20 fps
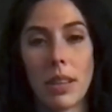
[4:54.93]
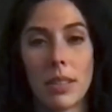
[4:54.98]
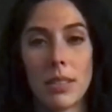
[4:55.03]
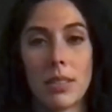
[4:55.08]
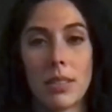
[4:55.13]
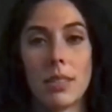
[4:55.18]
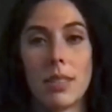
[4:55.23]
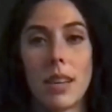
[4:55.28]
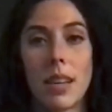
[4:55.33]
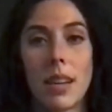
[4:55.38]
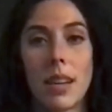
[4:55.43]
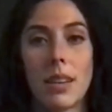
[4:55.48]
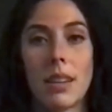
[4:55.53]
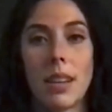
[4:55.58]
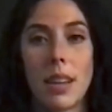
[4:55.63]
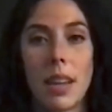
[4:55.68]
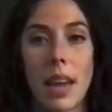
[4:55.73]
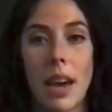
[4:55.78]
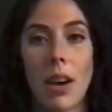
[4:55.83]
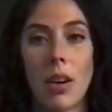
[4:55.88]

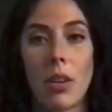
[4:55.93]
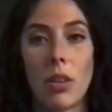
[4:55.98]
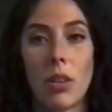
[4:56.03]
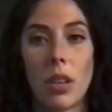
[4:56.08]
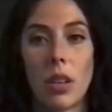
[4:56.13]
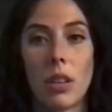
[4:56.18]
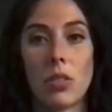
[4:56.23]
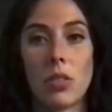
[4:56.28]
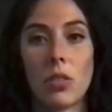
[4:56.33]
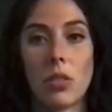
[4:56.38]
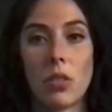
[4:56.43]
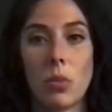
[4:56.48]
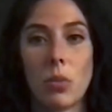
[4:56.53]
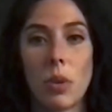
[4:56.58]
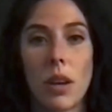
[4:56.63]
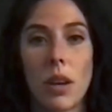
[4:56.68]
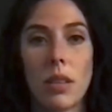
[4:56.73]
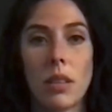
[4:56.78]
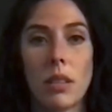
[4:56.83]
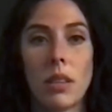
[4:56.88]
standing out in a certain
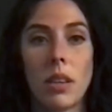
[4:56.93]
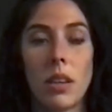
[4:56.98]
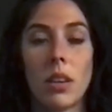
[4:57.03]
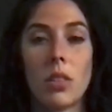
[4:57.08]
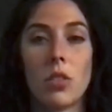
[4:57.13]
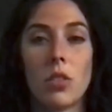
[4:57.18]
way that like